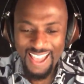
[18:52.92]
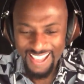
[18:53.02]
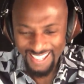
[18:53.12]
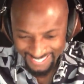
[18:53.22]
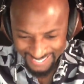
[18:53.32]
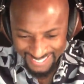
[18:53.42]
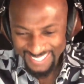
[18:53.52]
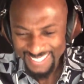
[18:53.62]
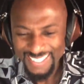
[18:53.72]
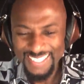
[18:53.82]

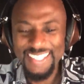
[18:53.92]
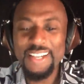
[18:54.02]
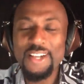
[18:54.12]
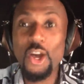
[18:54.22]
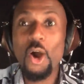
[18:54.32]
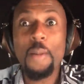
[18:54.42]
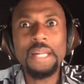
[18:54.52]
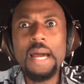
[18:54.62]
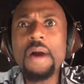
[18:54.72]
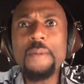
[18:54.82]
no, so,
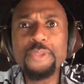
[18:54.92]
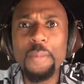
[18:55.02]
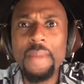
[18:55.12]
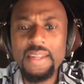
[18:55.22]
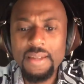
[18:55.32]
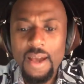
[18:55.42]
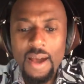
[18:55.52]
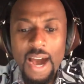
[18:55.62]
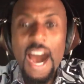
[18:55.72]
but uh, I'm up there, man.